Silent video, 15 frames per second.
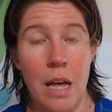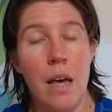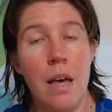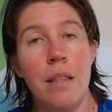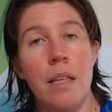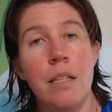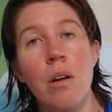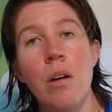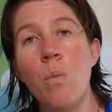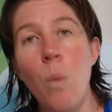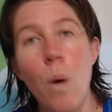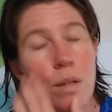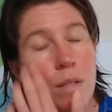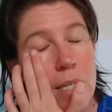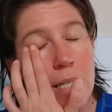There's only
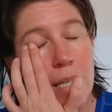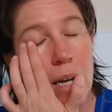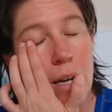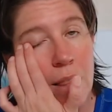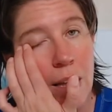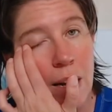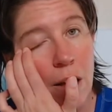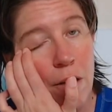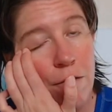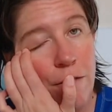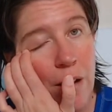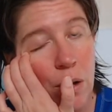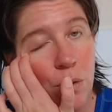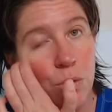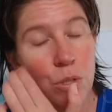one study that I
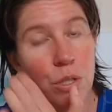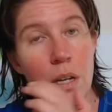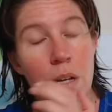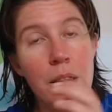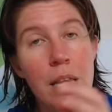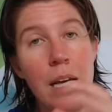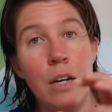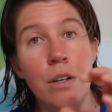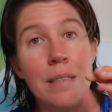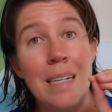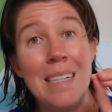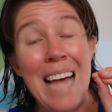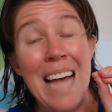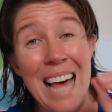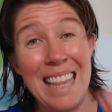found that looked
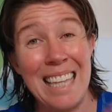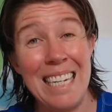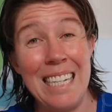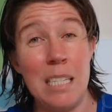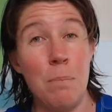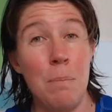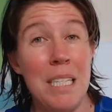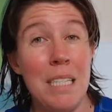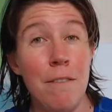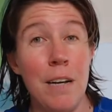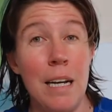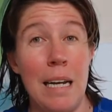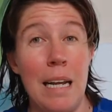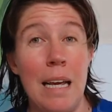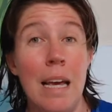at athletes
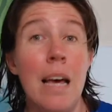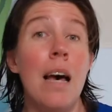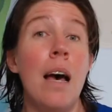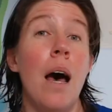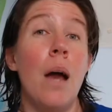specifically,